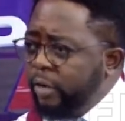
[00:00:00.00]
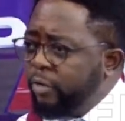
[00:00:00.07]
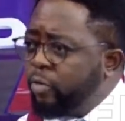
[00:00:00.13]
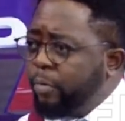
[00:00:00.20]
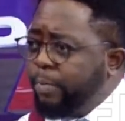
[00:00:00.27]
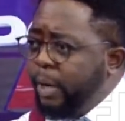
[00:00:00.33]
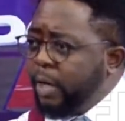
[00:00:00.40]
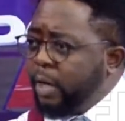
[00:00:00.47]

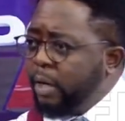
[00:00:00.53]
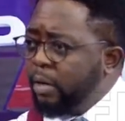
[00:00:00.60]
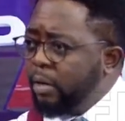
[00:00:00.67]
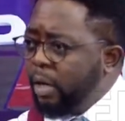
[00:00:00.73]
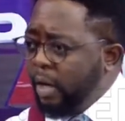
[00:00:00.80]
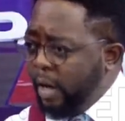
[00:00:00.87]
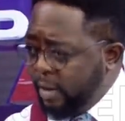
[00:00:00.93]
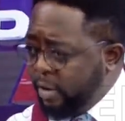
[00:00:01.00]
Nigerians will pick.
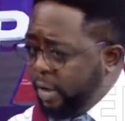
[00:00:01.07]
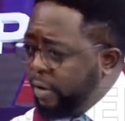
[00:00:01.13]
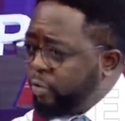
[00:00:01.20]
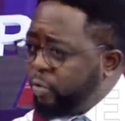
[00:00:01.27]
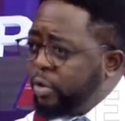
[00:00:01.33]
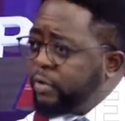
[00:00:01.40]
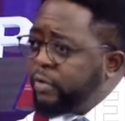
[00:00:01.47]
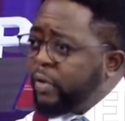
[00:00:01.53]

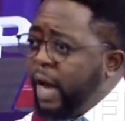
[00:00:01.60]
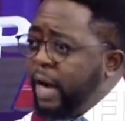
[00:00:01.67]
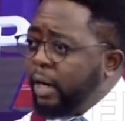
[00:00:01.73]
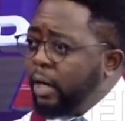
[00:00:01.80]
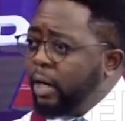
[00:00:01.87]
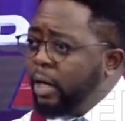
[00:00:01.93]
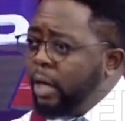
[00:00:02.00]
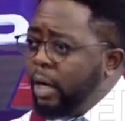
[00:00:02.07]
Nigerians will
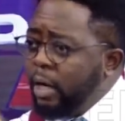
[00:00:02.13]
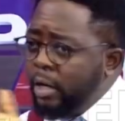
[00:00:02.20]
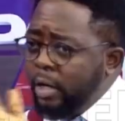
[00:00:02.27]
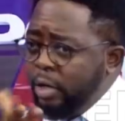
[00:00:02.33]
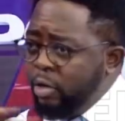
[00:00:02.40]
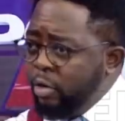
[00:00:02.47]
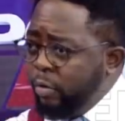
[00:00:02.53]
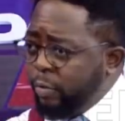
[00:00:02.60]
decide. Right.
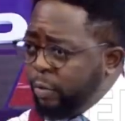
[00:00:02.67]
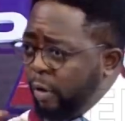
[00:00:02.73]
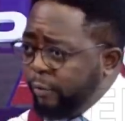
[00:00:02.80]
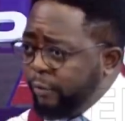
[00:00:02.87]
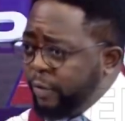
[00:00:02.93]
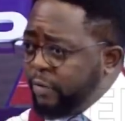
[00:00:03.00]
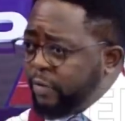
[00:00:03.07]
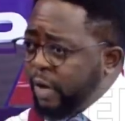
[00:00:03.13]
The youth
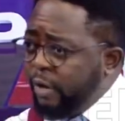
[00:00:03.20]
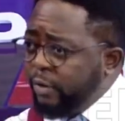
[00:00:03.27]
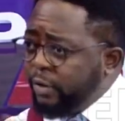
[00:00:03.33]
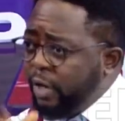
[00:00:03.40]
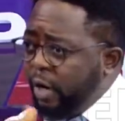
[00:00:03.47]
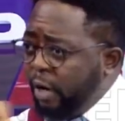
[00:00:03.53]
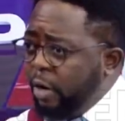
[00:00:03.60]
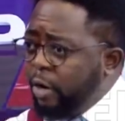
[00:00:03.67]
of this
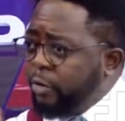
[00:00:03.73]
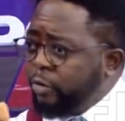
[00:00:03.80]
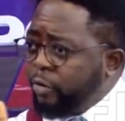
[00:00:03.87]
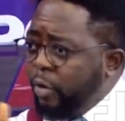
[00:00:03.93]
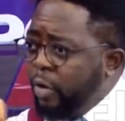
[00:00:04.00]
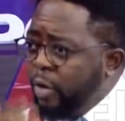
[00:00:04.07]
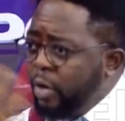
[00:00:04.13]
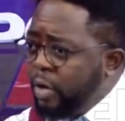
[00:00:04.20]
country are
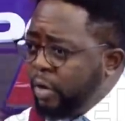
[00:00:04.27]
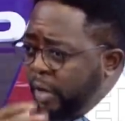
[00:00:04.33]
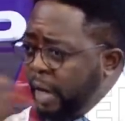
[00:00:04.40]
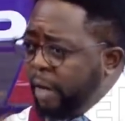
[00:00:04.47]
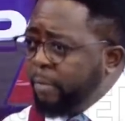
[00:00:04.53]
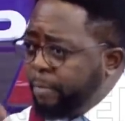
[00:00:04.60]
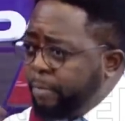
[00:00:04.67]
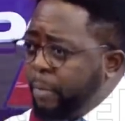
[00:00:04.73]
also
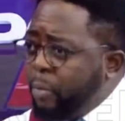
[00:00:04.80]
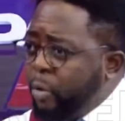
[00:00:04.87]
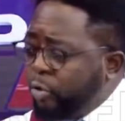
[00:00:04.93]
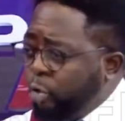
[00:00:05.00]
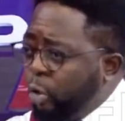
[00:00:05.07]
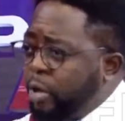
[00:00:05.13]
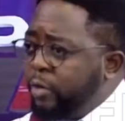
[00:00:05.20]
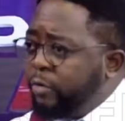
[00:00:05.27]
that
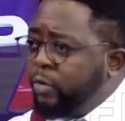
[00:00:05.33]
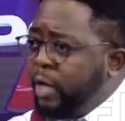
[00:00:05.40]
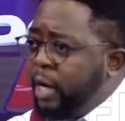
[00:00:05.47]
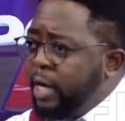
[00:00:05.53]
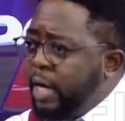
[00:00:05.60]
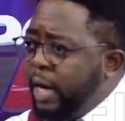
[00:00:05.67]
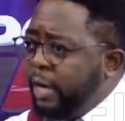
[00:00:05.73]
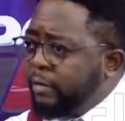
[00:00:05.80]
people are talking to
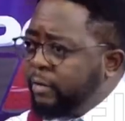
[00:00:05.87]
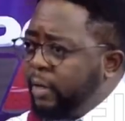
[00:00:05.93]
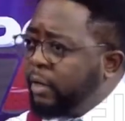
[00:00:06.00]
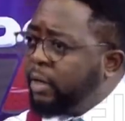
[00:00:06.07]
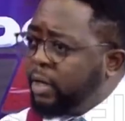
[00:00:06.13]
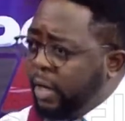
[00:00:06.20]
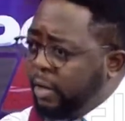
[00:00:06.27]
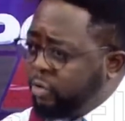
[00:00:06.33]
their ears
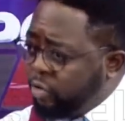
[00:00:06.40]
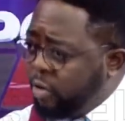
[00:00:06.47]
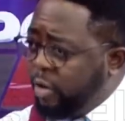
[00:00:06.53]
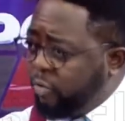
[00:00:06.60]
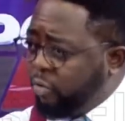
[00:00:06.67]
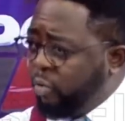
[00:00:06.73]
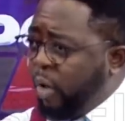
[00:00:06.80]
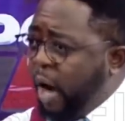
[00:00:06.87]
that they
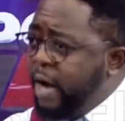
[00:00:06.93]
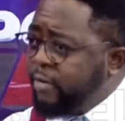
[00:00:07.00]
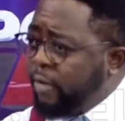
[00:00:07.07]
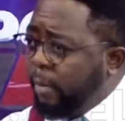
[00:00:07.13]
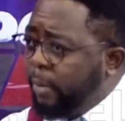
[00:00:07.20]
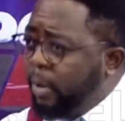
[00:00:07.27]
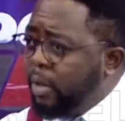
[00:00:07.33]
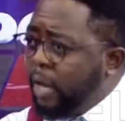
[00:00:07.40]
should need to
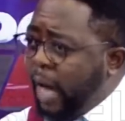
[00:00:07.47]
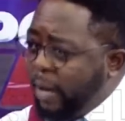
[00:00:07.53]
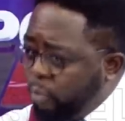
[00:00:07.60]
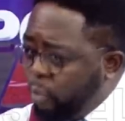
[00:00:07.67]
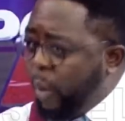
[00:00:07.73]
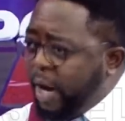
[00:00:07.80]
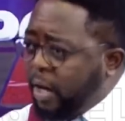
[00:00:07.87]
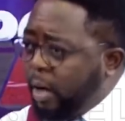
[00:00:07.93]
rise up mm -hmm.
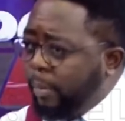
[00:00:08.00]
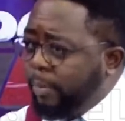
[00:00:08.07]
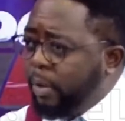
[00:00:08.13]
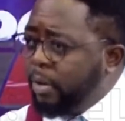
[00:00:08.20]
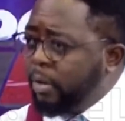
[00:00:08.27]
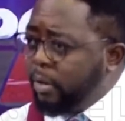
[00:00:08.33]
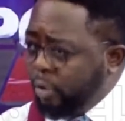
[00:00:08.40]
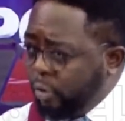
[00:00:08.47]
and wake up
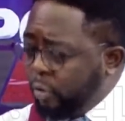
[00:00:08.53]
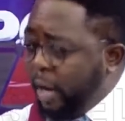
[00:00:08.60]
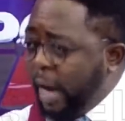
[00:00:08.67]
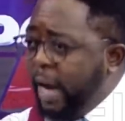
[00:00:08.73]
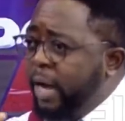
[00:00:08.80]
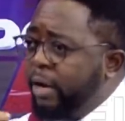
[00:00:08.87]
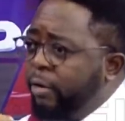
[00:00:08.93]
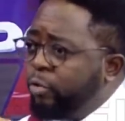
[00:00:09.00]

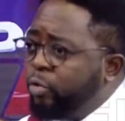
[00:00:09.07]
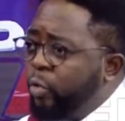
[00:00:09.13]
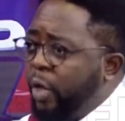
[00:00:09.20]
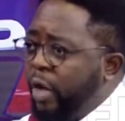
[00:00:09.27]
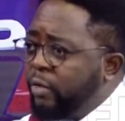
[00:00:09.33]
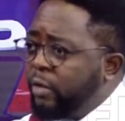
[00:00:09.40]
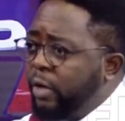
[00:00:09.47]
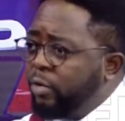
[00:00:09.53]
right. ahead of
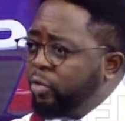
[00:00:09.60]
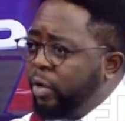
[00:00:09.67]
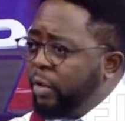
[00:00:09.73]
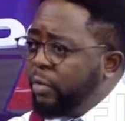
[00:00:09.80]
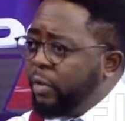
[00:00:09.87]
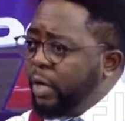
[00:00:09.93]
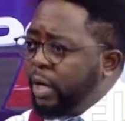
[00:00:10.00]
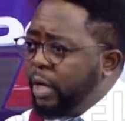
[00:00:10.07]

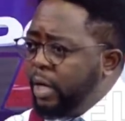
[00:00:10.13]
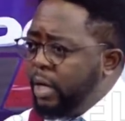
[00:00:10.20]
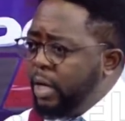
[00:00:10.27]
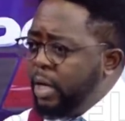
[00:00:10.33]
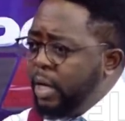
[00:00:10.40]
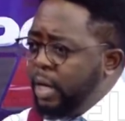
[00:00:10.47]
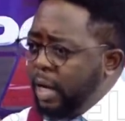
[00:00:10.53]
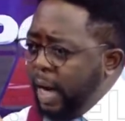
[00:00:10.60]
2023.
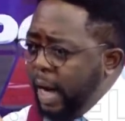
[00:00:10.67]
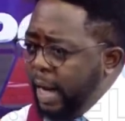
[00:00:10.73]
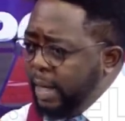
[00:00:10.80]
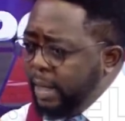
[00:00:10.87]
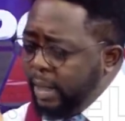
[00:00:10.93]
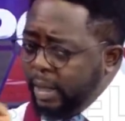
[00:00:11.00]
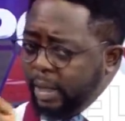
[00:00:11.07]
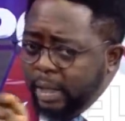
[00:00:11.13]

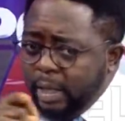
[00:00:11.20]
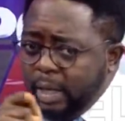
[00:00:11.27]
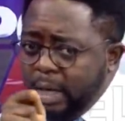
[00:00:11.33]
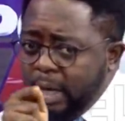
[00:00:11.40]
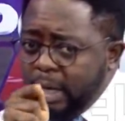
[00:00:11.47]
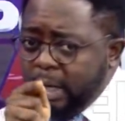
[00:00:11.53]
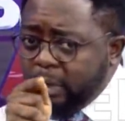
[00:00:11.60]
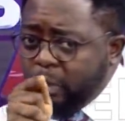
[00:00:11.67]
And
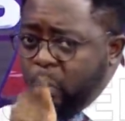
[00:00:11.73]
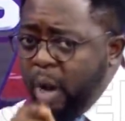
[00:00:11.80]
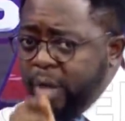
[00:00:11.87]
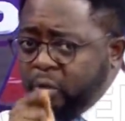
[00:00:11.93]
the, the